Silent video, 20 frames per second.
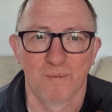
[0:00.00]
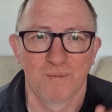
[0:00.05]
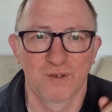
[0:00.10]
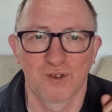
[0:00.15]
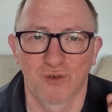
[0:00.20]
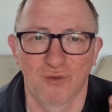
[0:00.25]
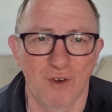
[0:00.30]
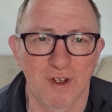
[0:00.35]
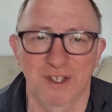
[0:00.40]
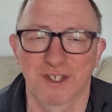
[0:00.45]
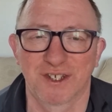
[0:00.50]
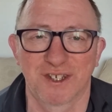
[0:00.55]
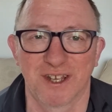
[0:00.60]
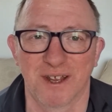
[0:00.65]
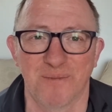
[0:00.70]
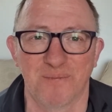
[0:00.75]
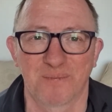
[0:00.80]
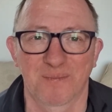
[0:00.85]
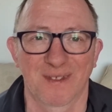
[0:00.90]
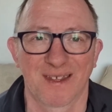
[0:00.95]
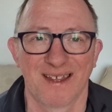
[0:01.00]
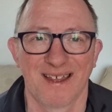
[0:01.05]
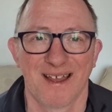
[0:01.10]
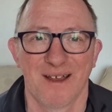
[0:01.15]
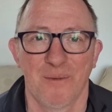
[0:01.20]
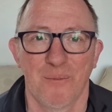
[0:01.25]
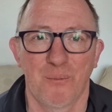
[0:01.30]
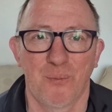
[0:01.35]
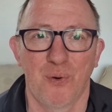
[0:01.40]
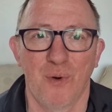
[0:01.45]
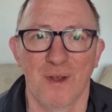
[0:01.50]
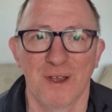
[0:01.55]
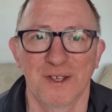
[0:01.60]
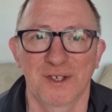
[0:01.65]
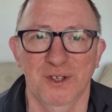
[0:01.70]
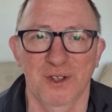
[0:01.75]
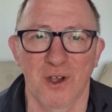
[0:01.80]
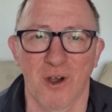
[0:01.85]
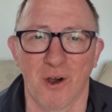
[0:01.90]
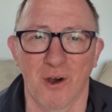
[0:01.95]
trust him. Praise
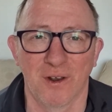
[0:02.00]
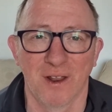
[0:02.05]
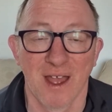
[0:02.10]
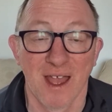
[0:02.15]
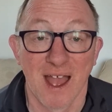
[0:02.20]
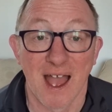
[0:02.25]
God.